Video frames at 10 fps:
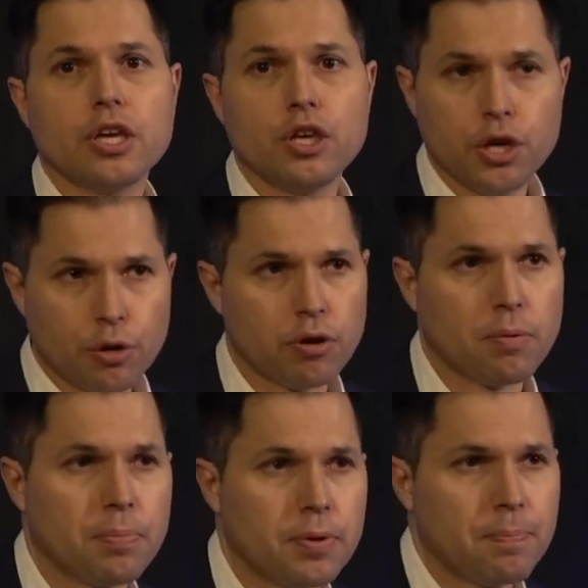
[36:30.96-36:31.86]

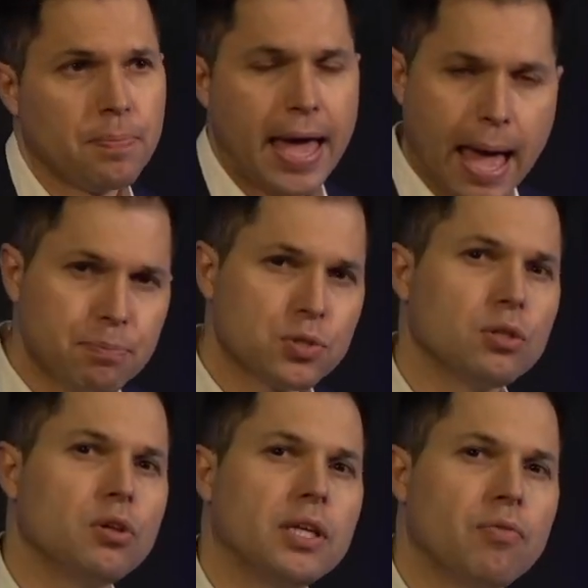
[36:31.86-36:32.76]
Europe.
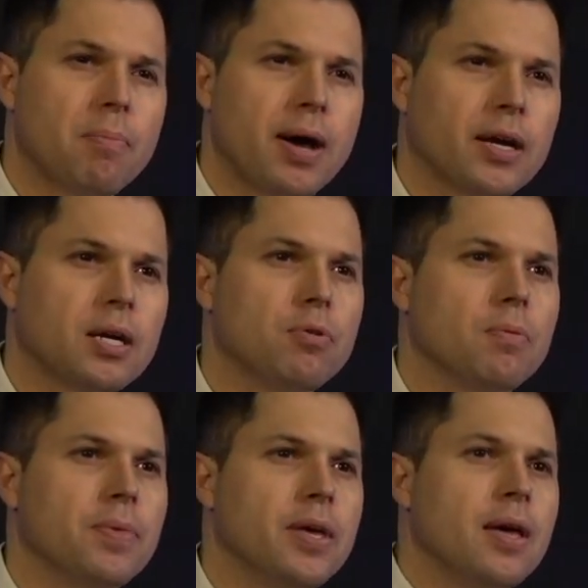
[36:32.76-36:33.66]
Absolutely remarkable.
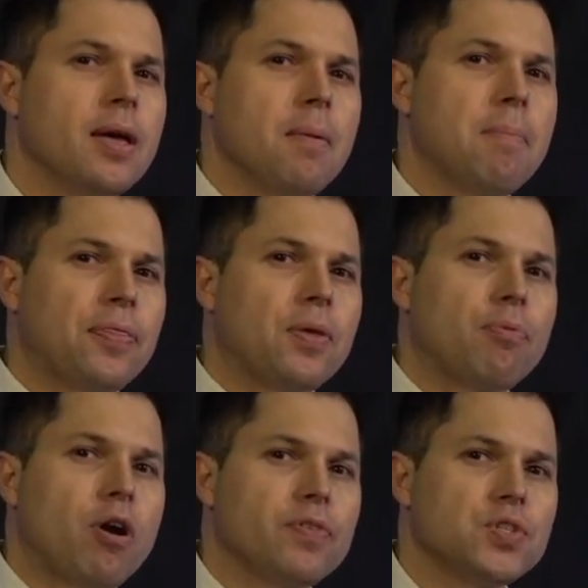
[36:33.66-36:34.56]
But the
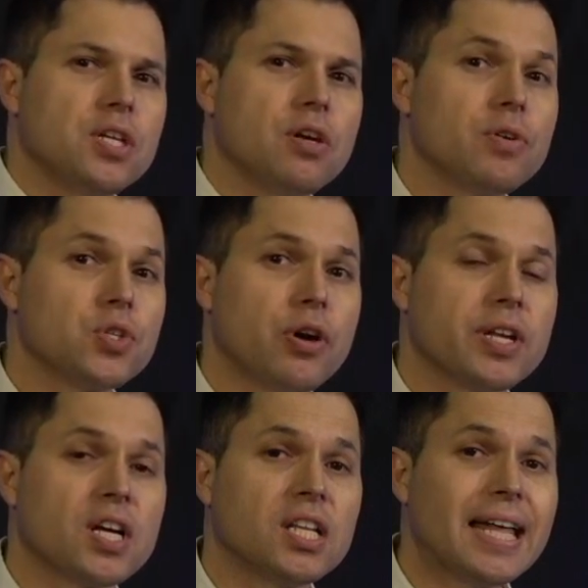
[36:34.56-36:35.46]
prophecy goes on
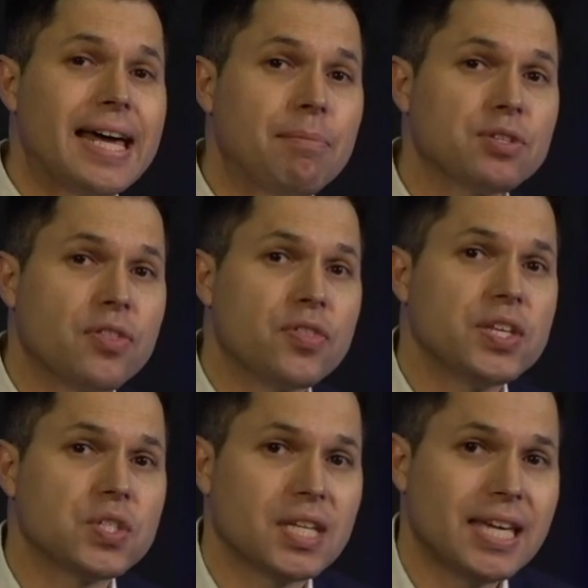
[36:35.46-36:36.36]
and claims that
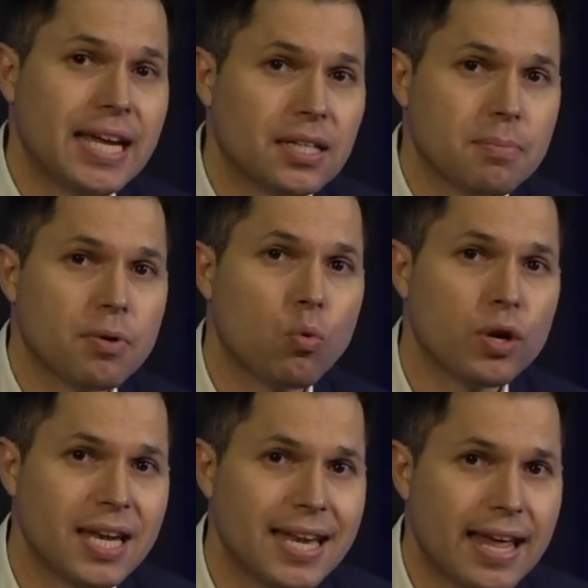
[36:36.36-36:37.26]
this kingdom
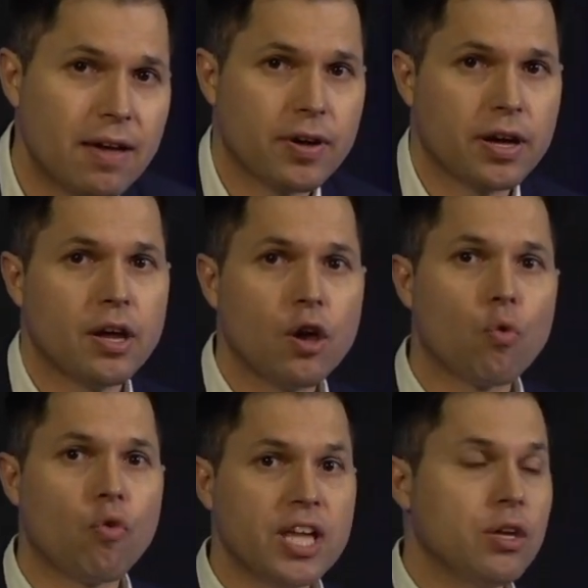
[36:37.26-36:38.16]
would never
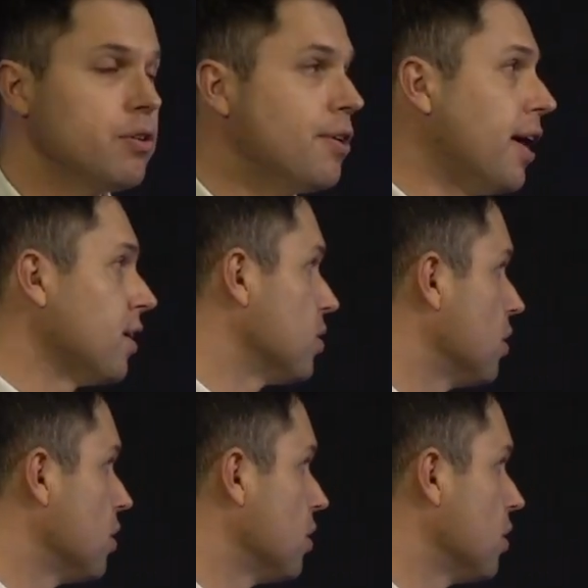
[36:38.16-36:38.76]
reunite.